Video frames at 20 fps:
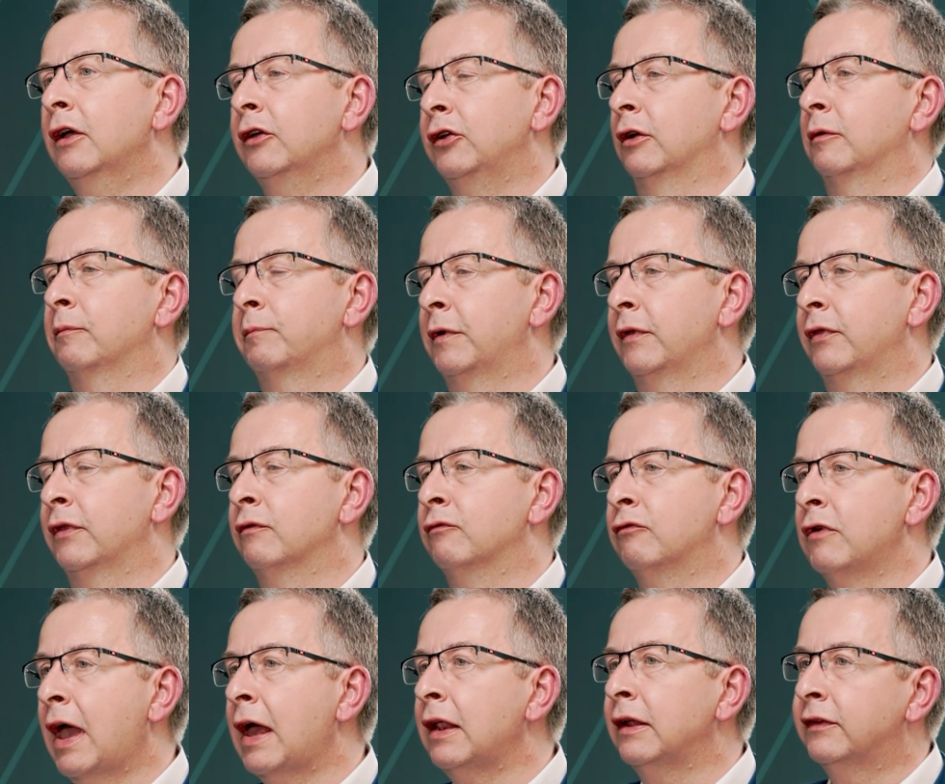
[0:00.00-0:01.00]
You know, but the
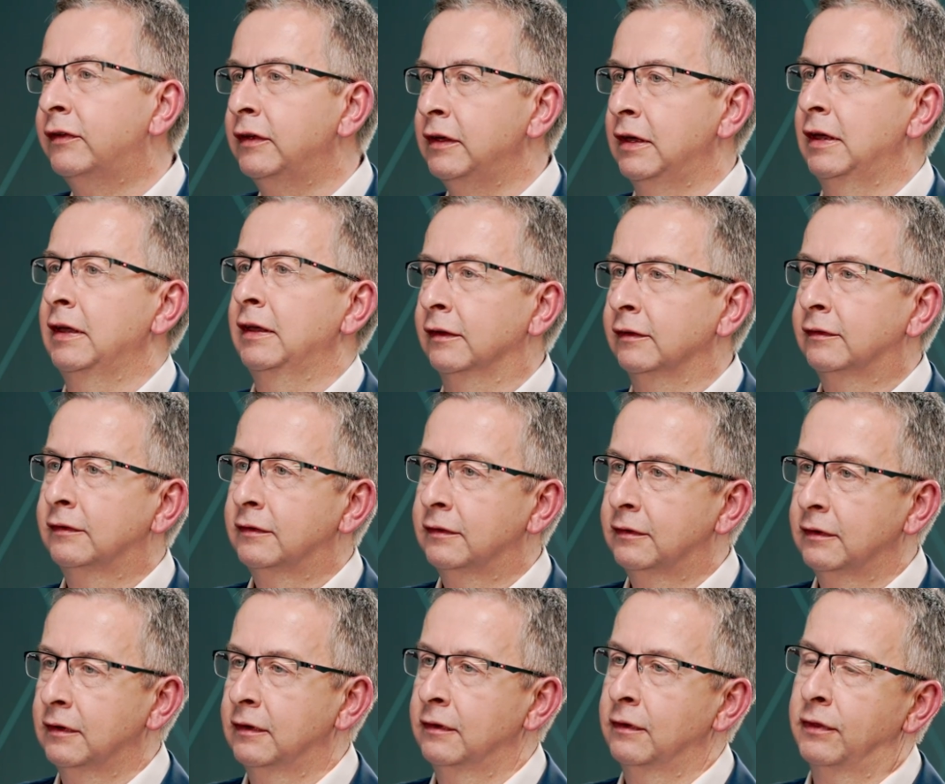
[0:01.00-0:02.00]
reality
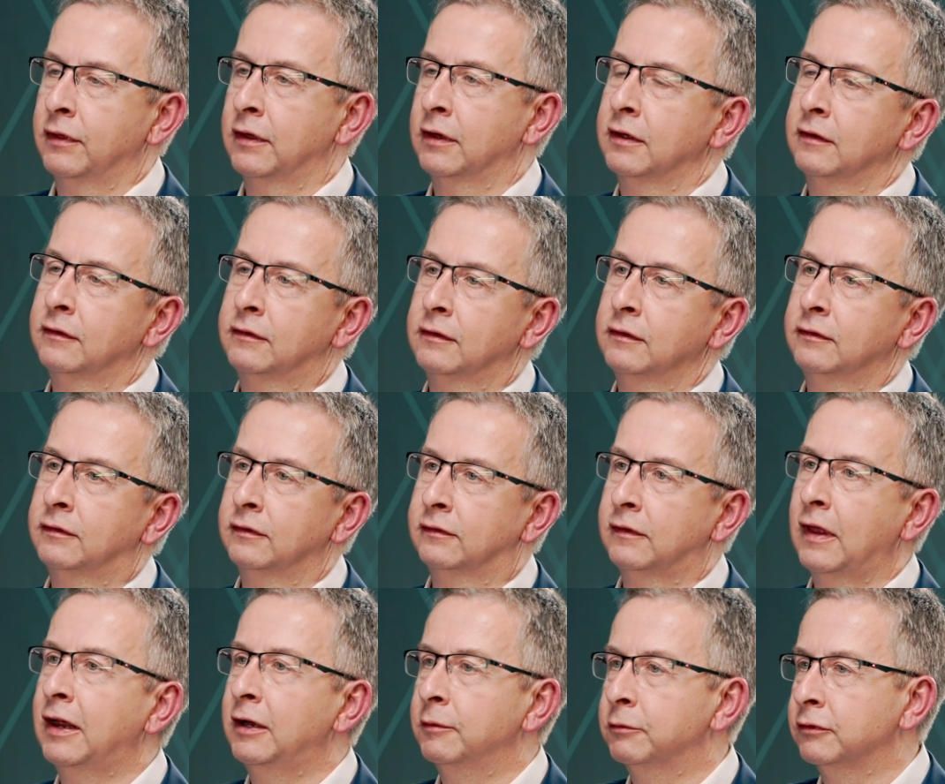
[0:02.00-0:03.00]
is that
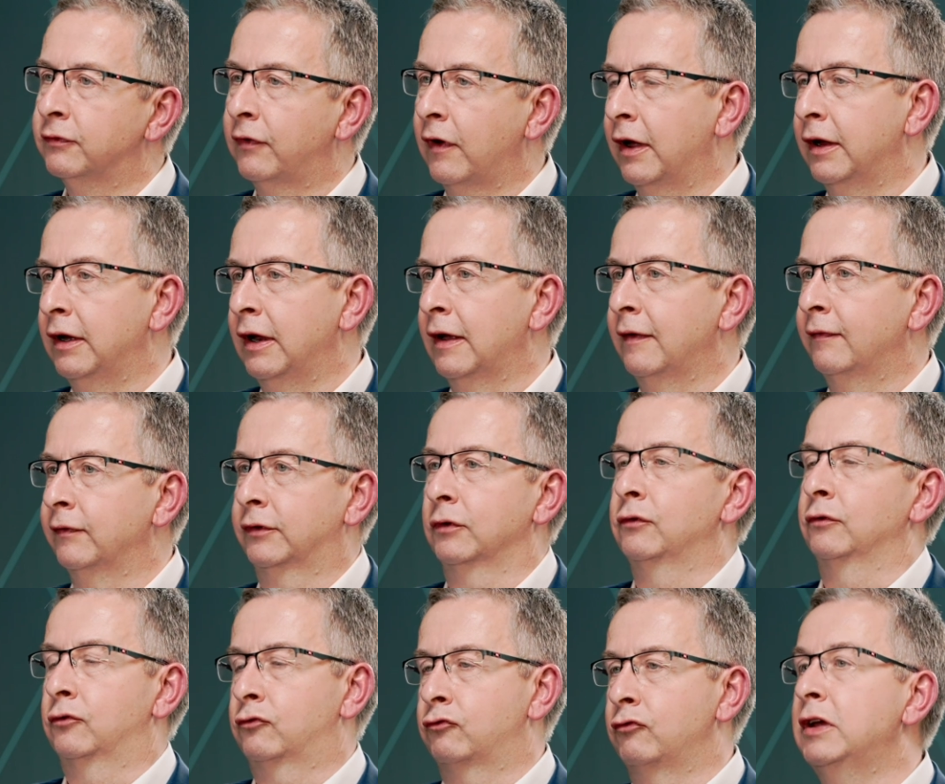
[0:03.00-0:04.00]
sustainable finance,
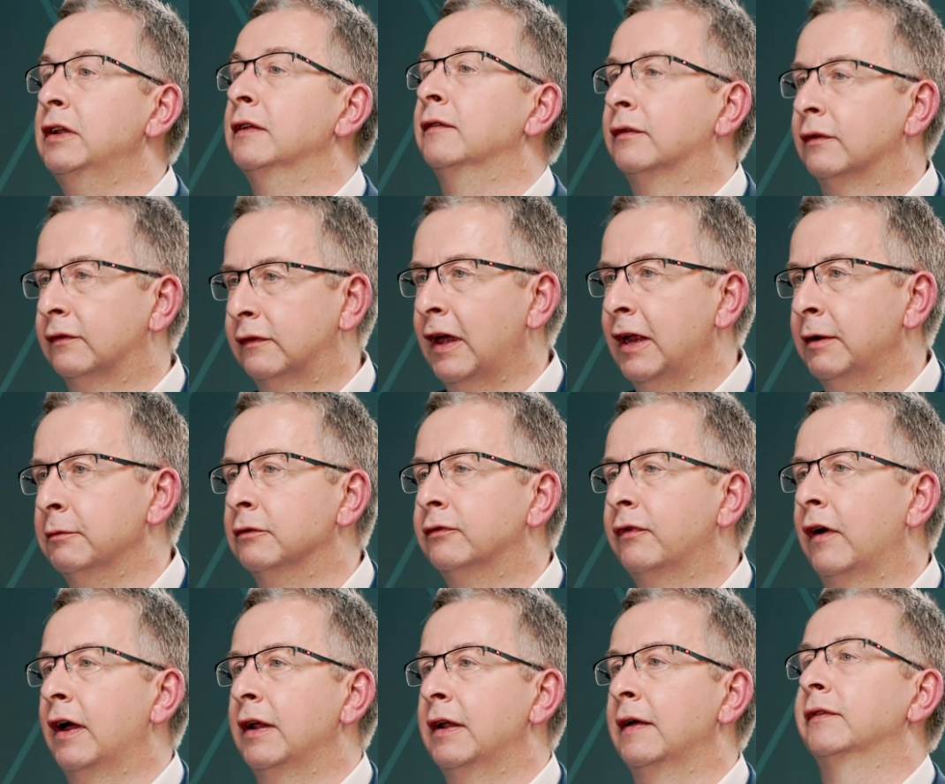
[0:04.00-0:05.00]
green and sustainable
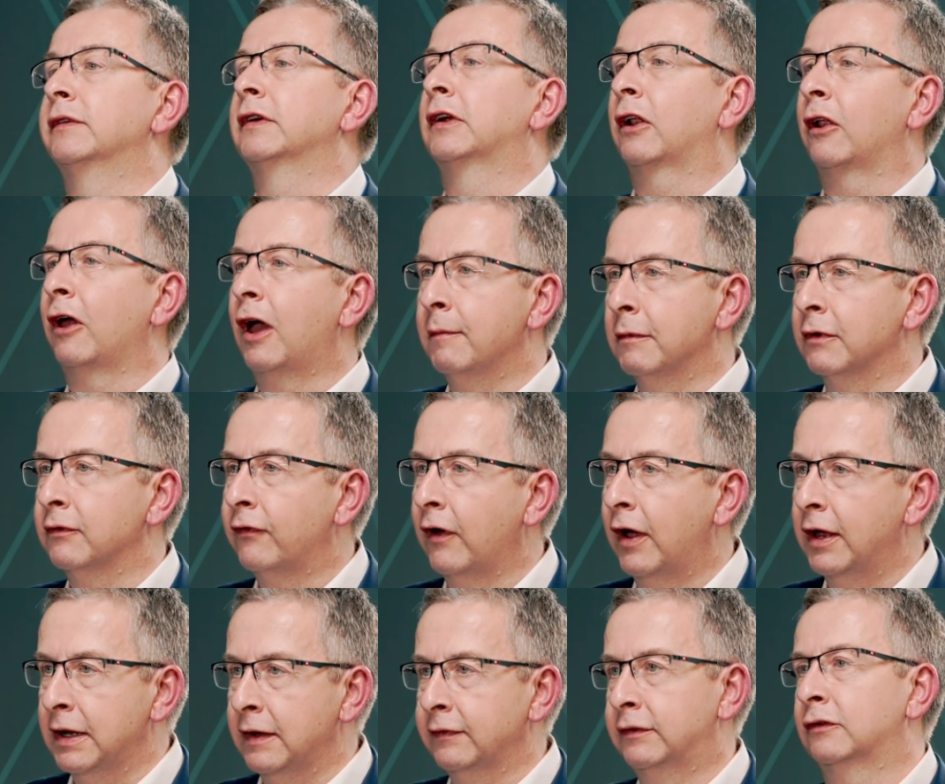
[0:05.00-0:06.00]
finance, climate
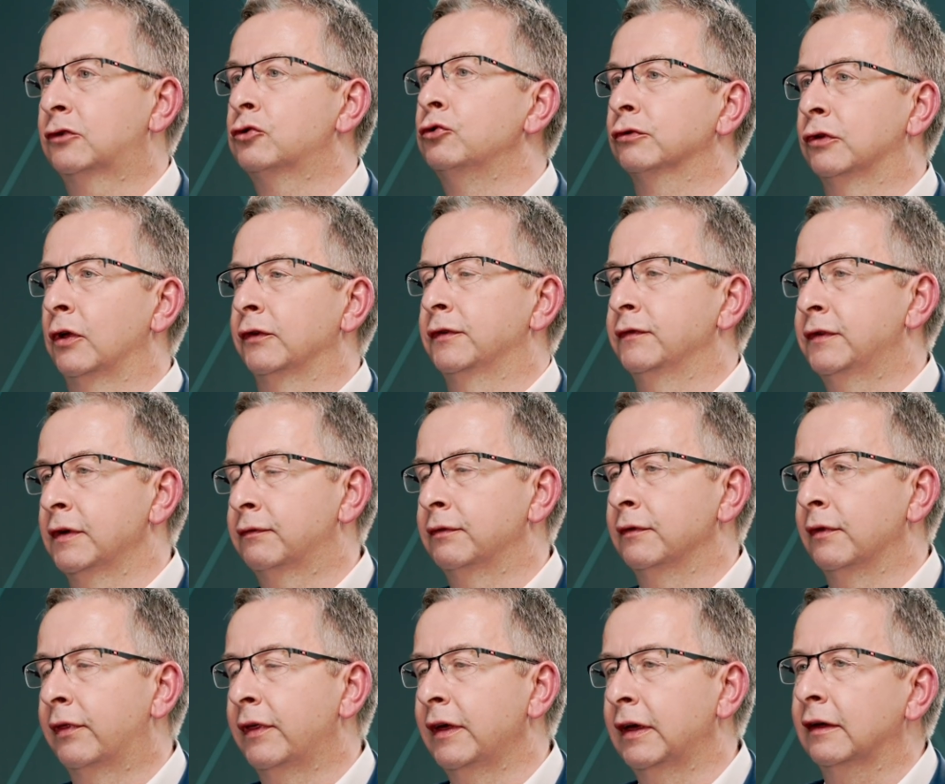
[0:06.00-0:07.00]
finance, it's called lots of
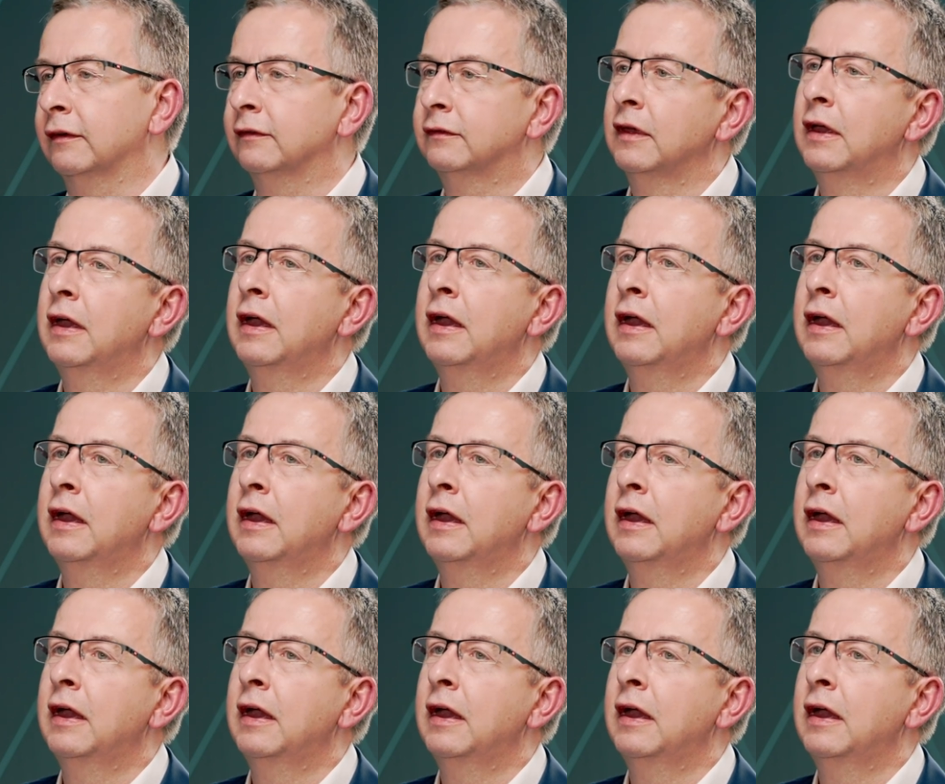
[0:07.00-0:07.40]
different things.